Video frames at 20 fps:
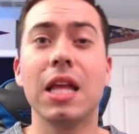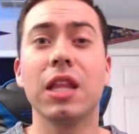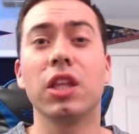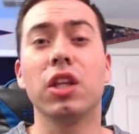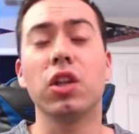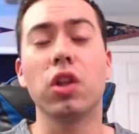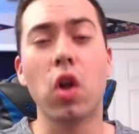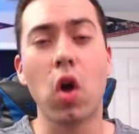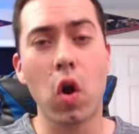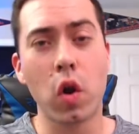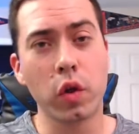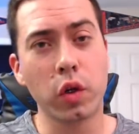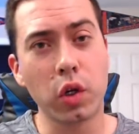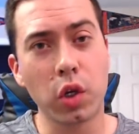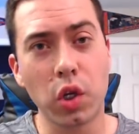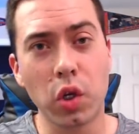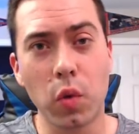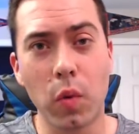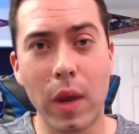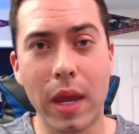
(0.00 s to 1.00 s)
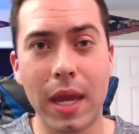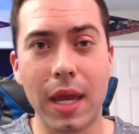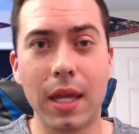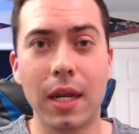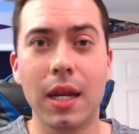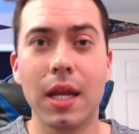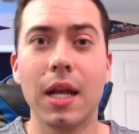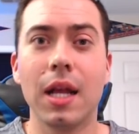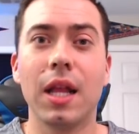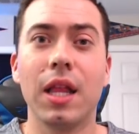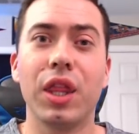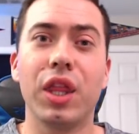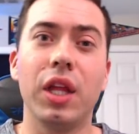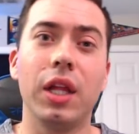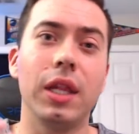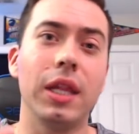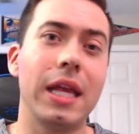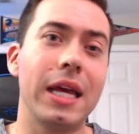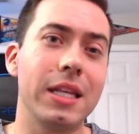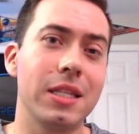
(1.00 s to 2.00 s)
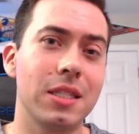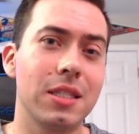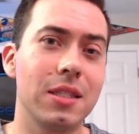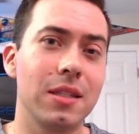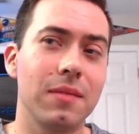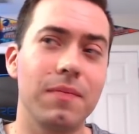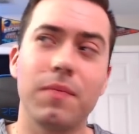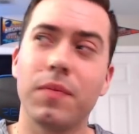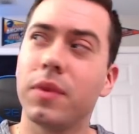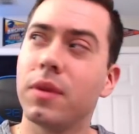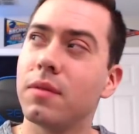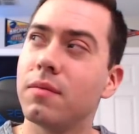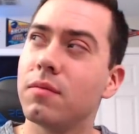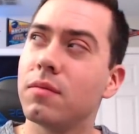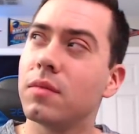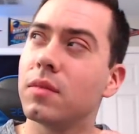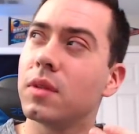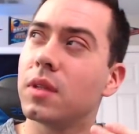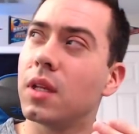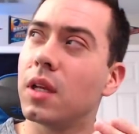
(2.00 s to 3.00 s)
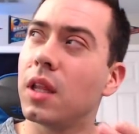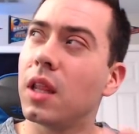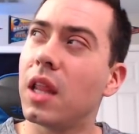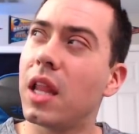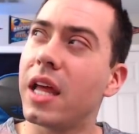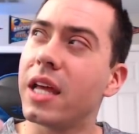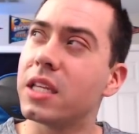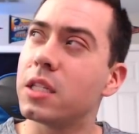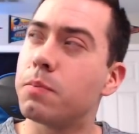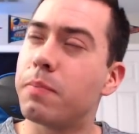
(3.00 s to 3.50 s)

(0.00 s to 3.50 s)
The longer you wait, the less